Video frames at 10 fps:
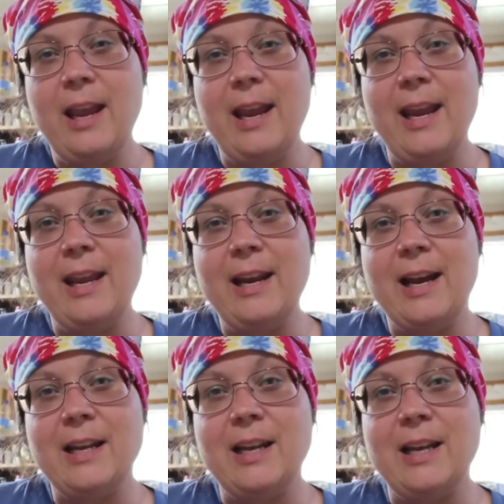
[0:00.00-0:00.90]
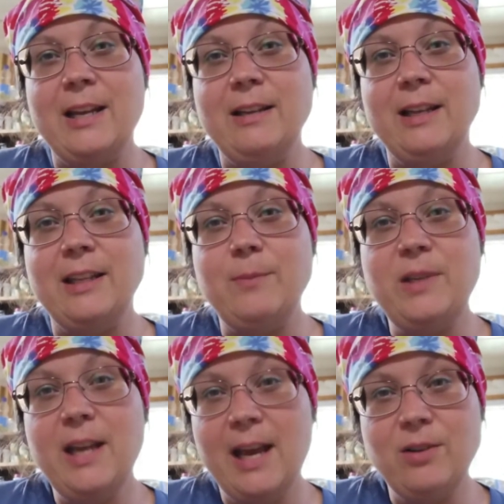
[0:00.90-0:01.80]
and I let them
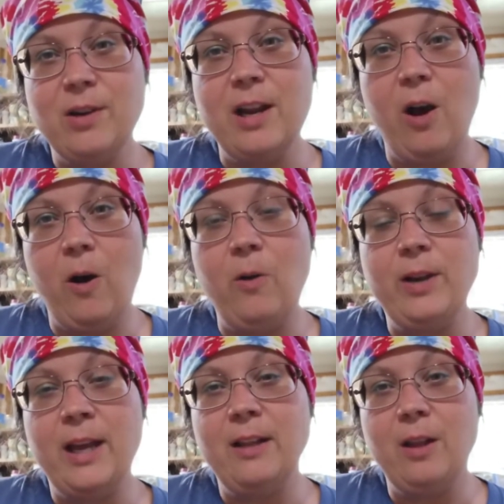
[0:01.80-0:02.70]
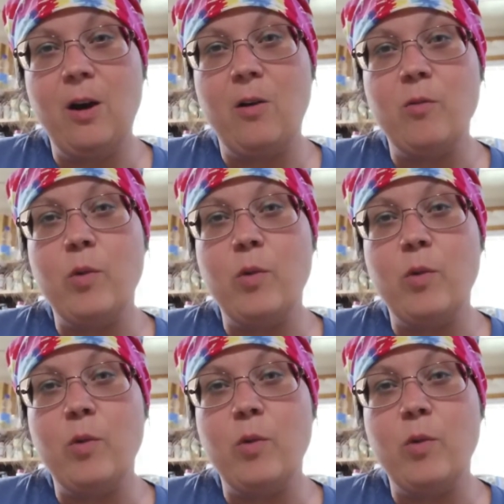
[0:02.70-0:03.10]
dehydrate all night long.